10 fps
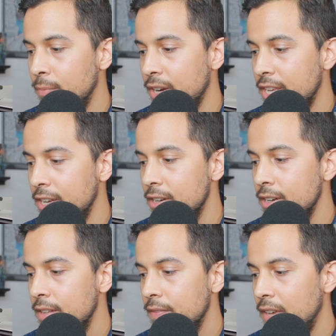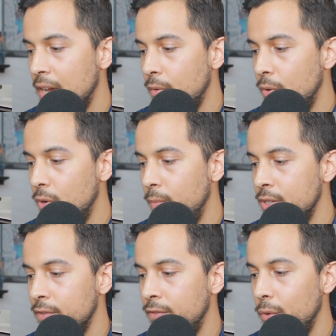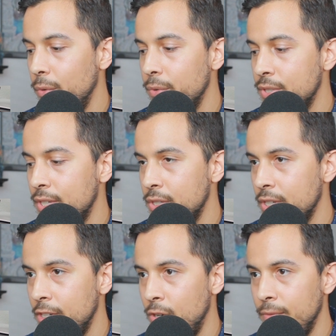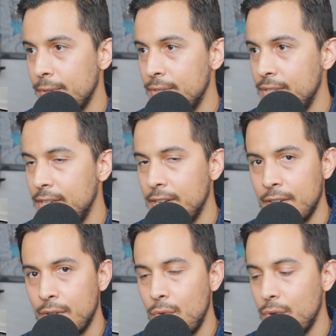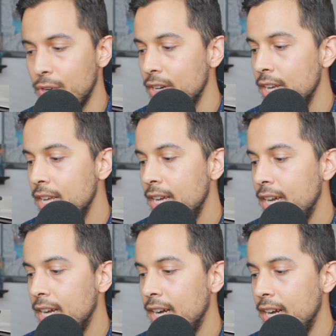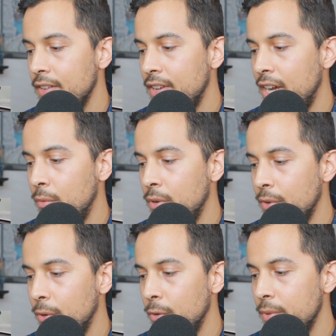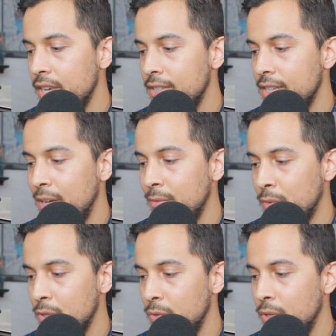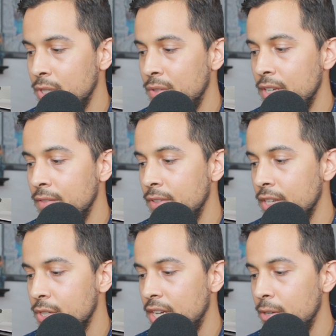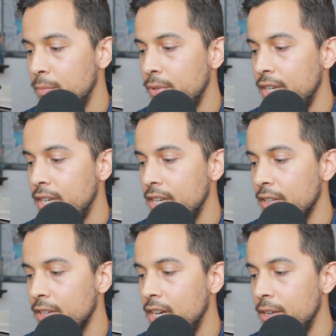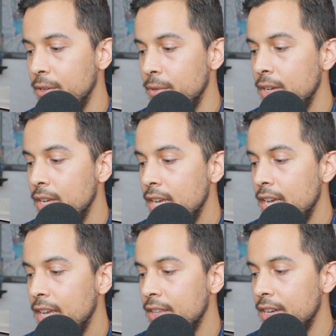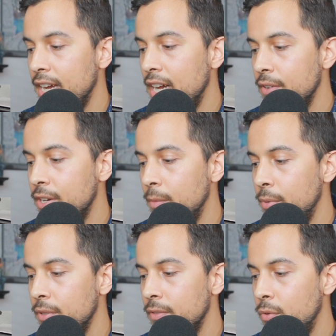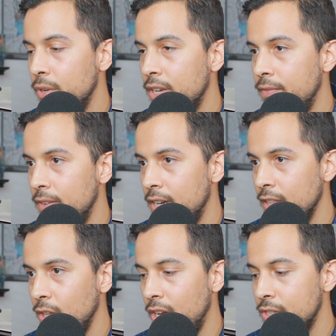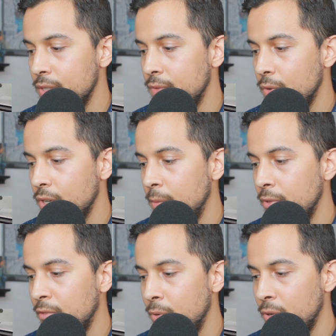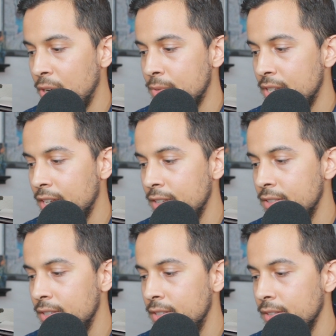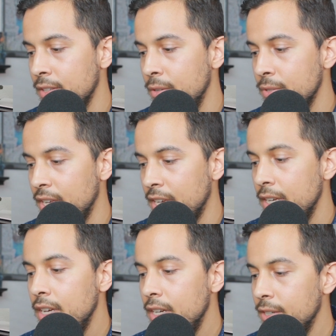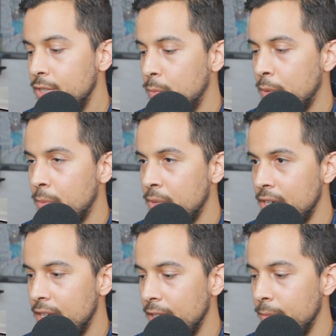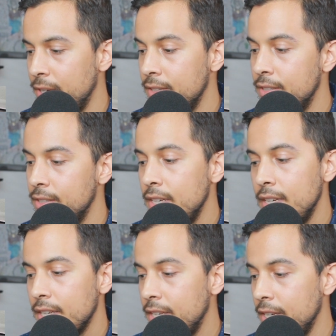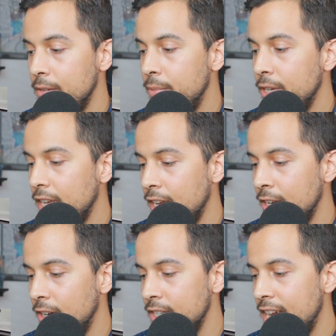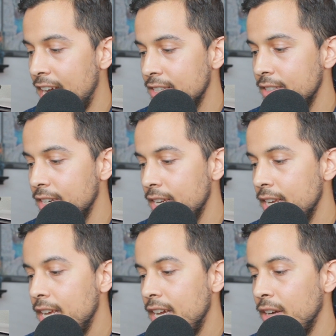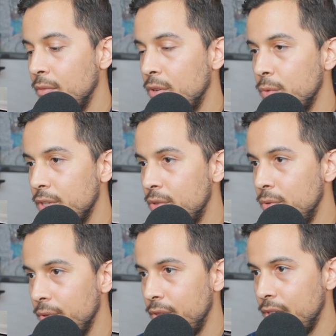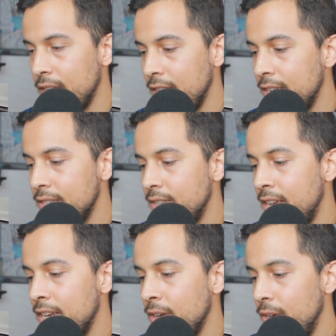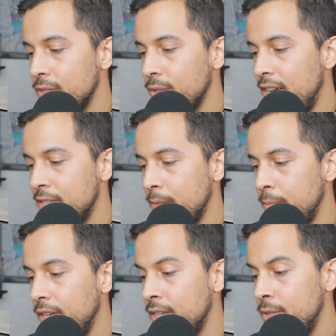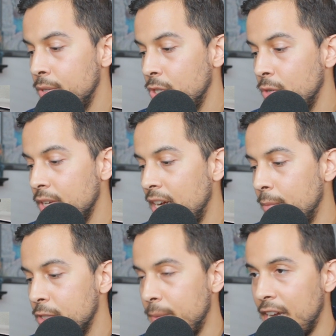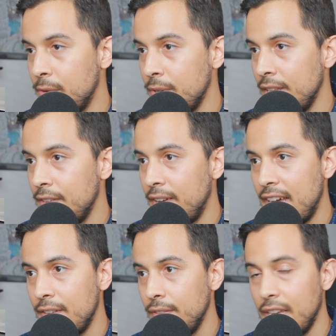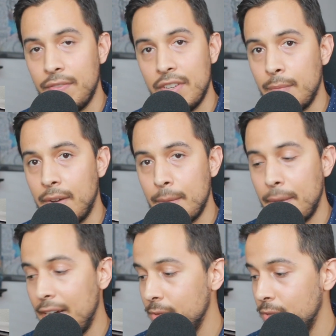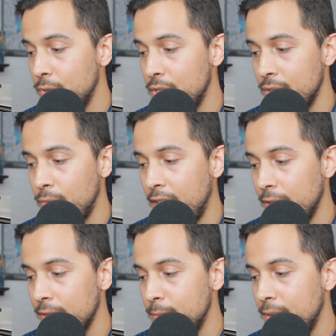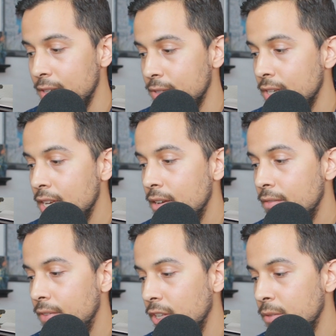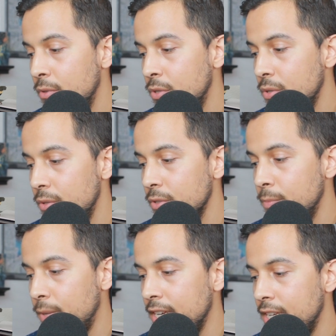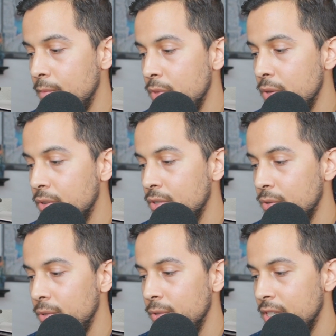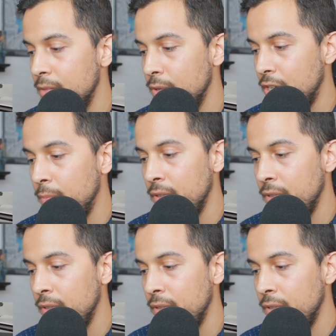right here, I have a whole bunch of folders that you're going to hopefully see here in a corner. Uh, I've got one for OBS. I have one for Twitch, NVIDIA Shadowplay, Elgato. And then I have a couple of quick uh, launches for a couple of programs that I consistently use like Adobe Premiere Elements, GIMP, and Audacity. And one really cool thing is that it also has a plugin to show me how much battery life I have left in my mouse, which is a wireless mouse, volume controls, mic and mute controls, and a couple of